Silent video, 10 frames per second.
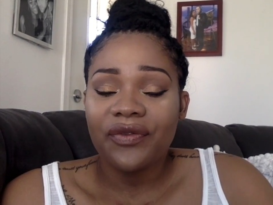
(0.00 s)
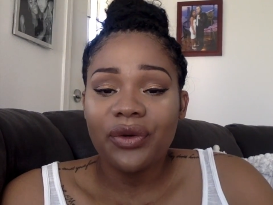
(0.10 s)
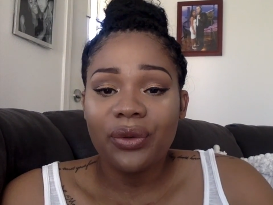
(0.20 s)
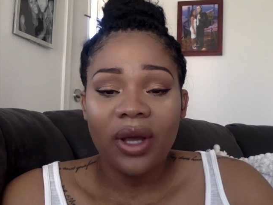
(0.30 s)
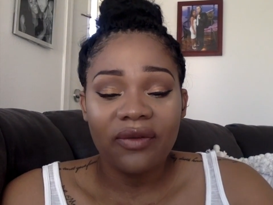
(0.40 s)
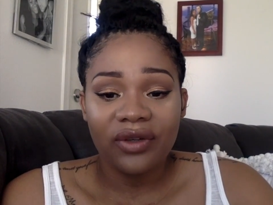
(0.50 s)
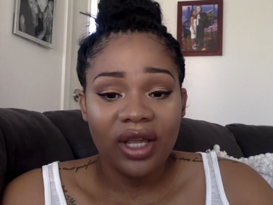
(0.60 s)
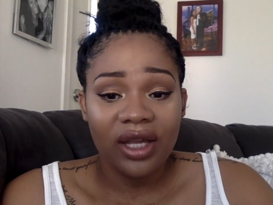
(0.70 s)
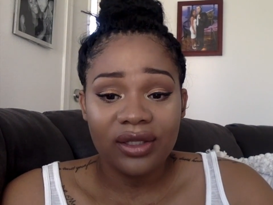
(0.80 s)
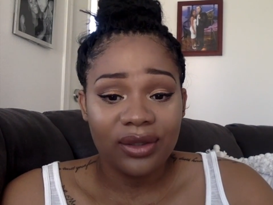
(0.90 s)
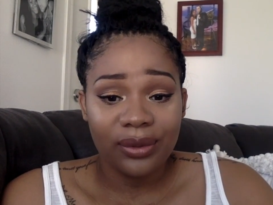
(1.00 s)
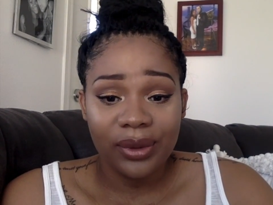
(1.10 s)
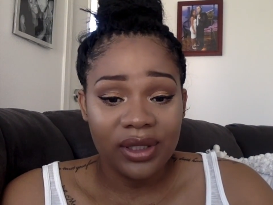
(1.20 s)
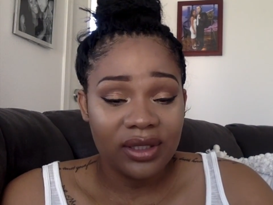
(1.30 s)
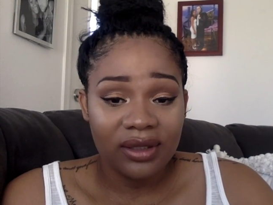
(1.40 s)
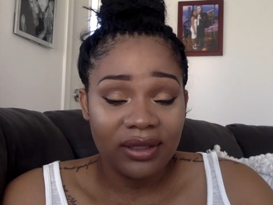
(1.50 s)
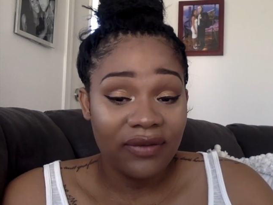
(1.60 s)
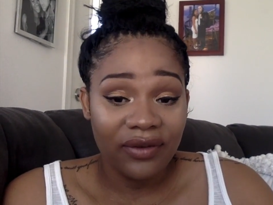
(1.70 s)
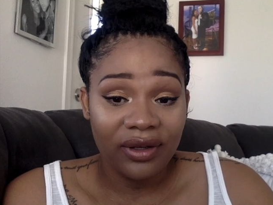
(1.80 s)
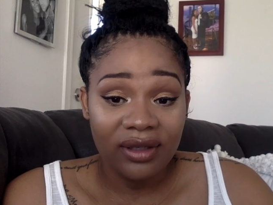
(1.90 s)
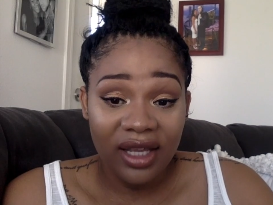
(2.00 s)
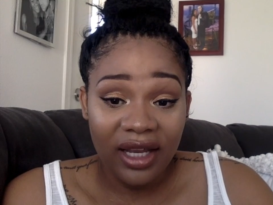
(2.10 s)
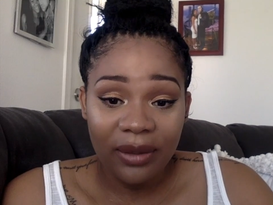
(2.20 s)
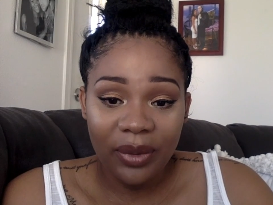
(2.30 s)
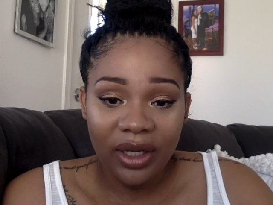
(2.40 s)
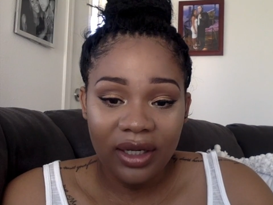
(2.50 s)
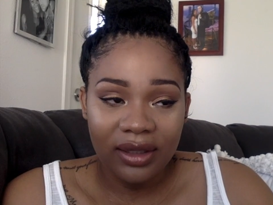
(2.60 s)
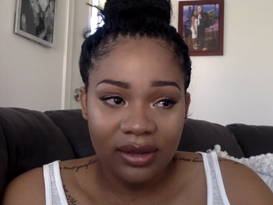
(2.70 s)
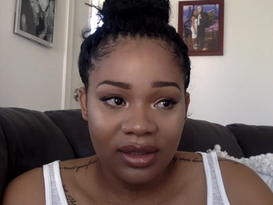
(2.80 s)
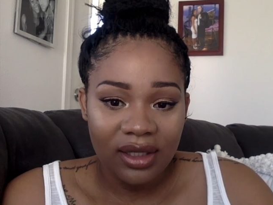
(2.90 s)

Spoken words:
you having cancer was even here because,